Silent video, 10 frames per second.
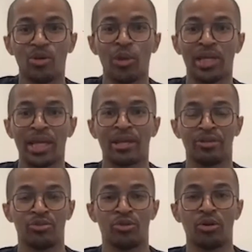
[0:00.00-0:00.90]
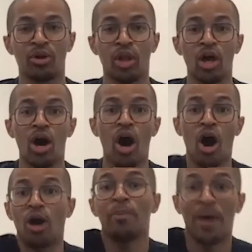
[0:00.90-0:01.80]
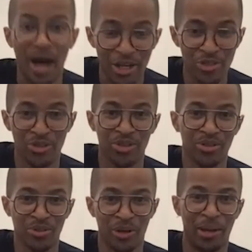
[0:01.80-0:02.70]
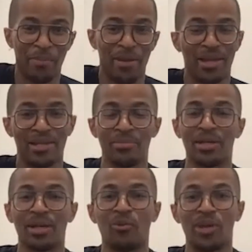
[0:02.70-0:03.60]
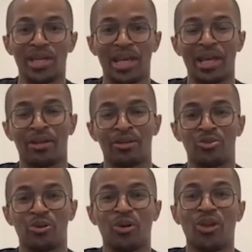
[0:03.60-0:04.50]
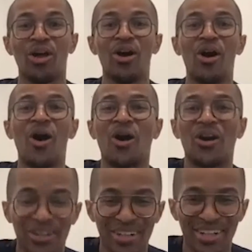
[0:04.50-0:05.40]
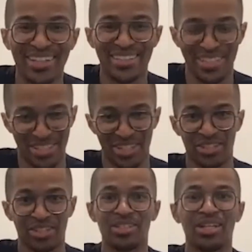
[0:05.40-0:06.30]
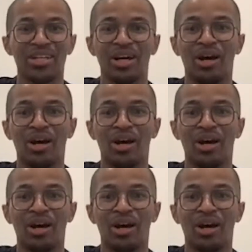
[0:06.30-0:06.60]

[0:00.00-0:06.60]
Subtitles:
We can control our posture during a pandemic. We can control our decisions.